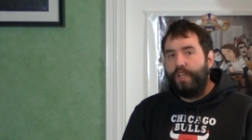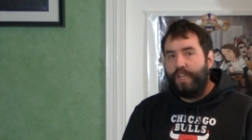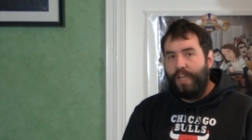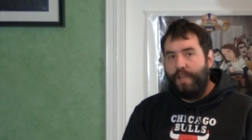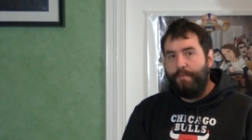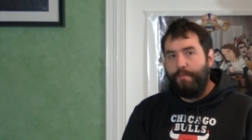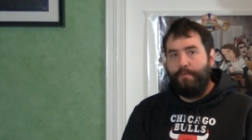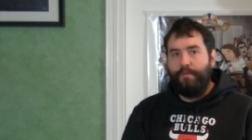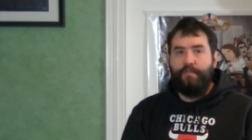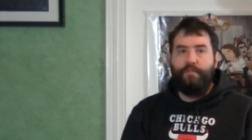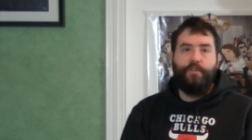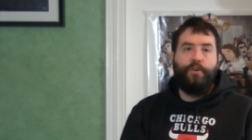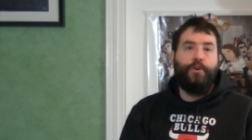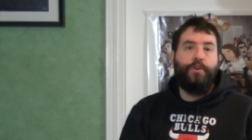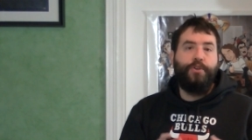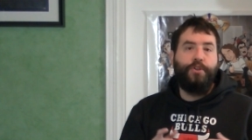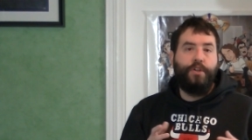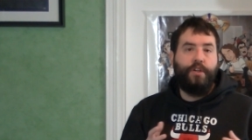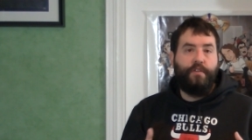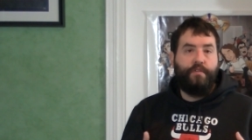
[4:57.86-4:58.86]
capable
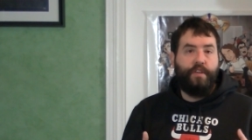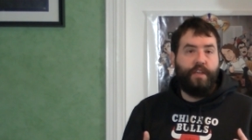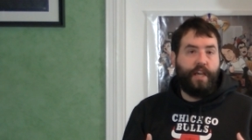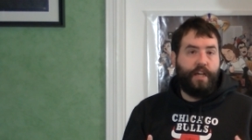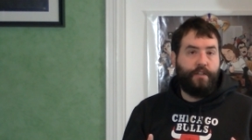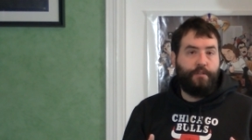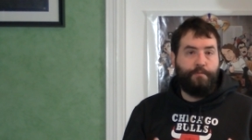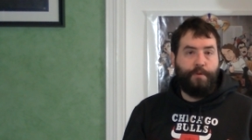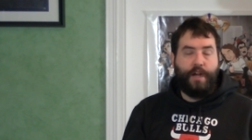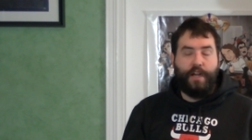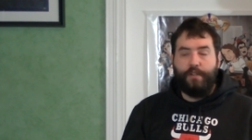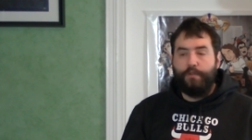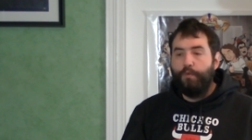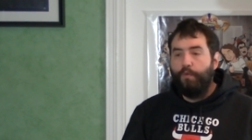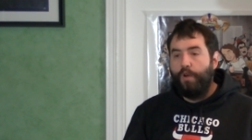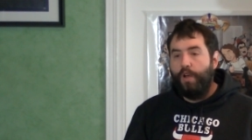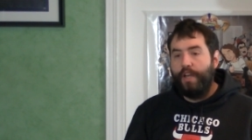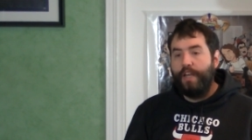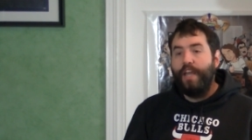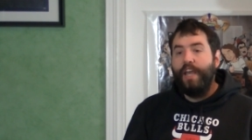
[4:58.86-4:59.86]
version of the Xbox
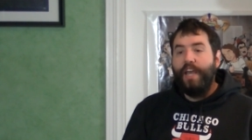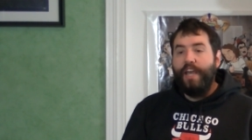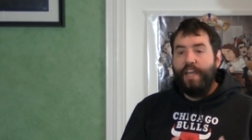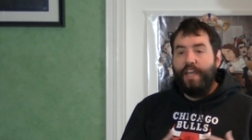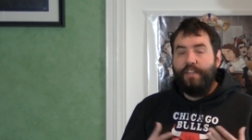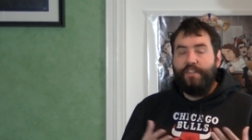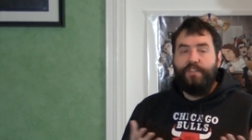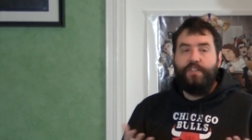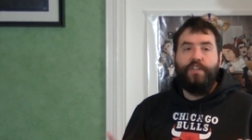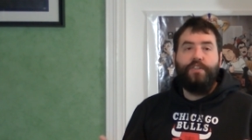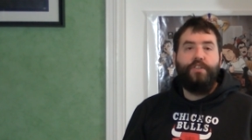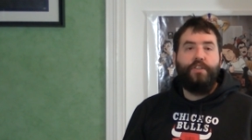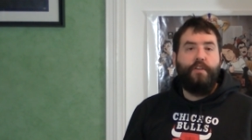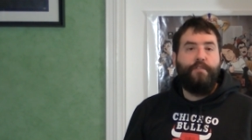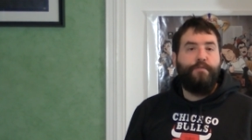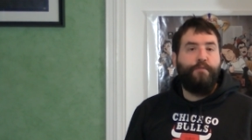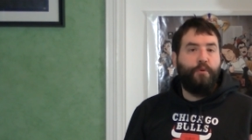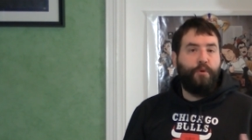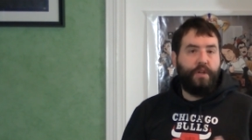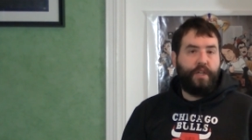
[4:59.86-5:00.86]
One. It's essentially a
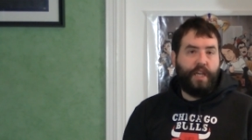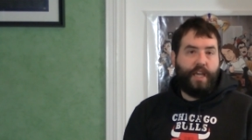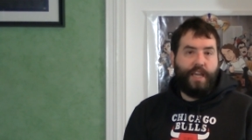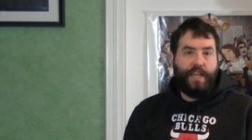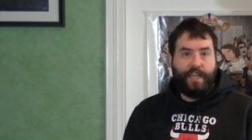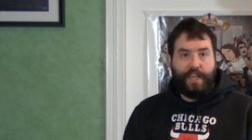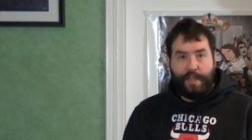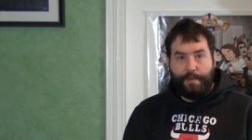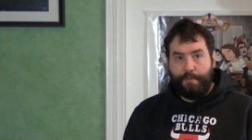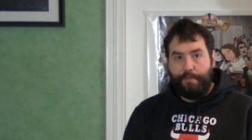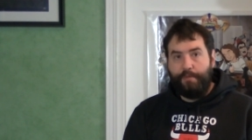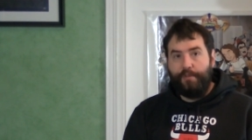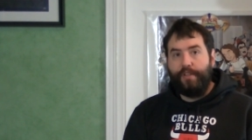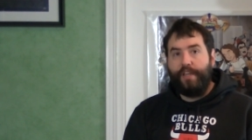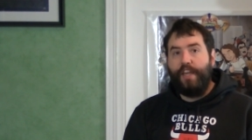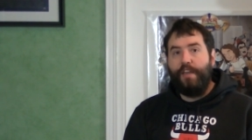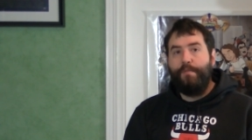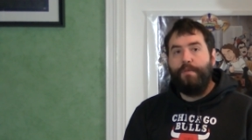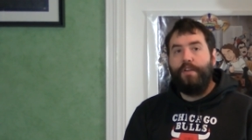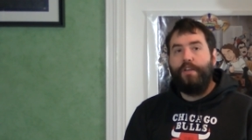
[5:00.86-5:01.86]
4K capable
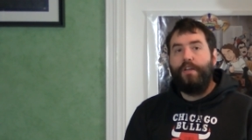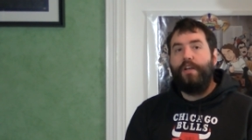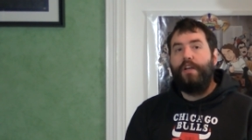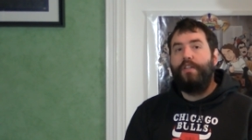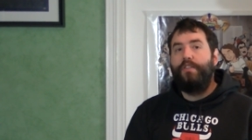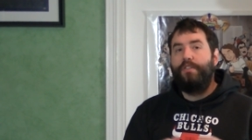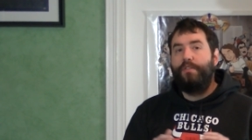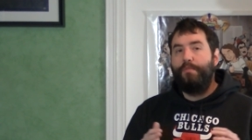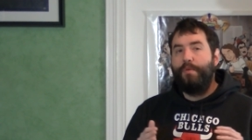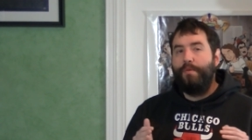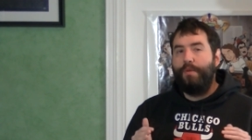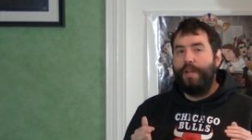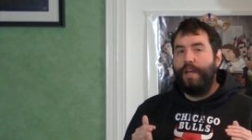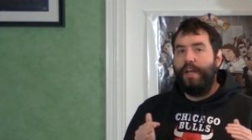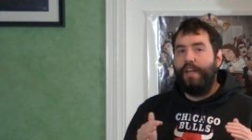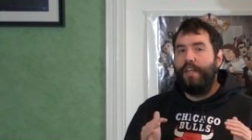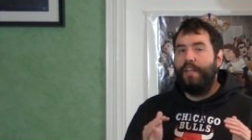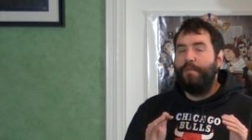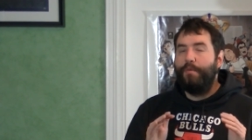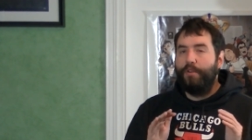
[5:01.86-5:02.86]
gaming console, maybe
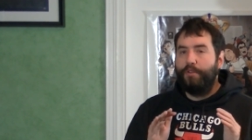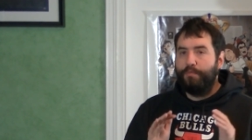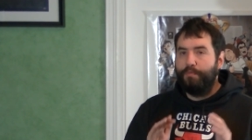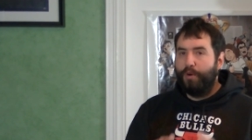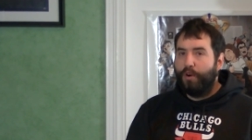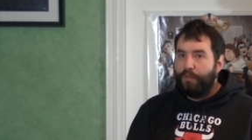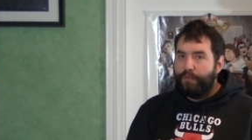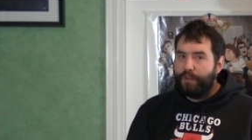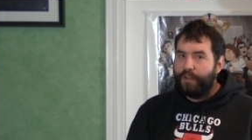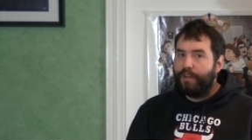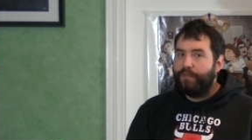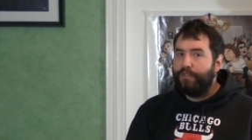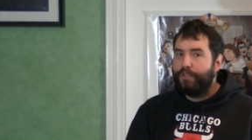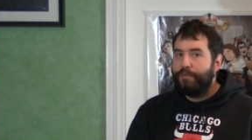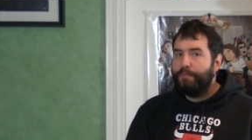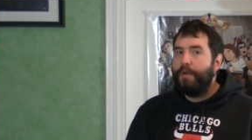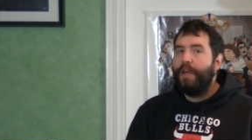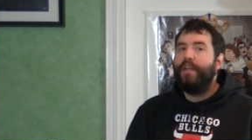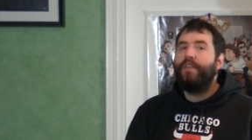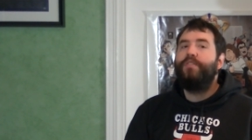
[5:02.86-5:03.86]
not in the most perfect of
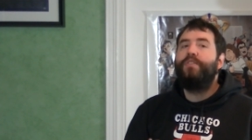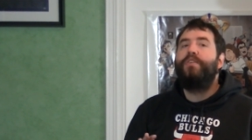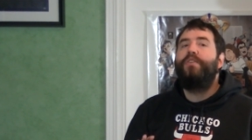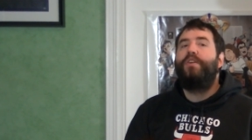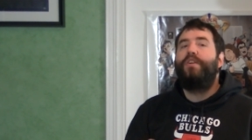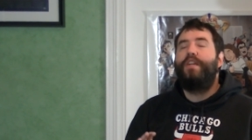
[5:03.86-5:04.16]
respects, there are